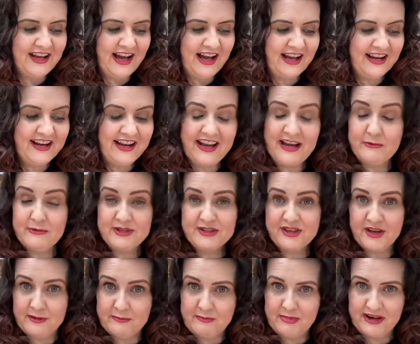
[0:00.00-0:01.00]
And it was
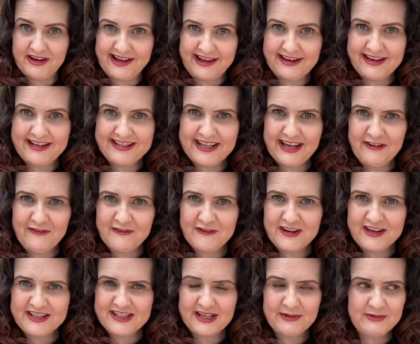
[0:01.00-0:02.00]
completely
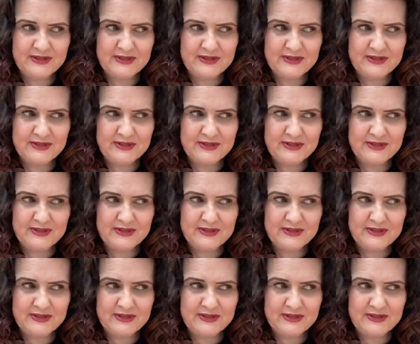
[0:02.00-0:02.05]
different.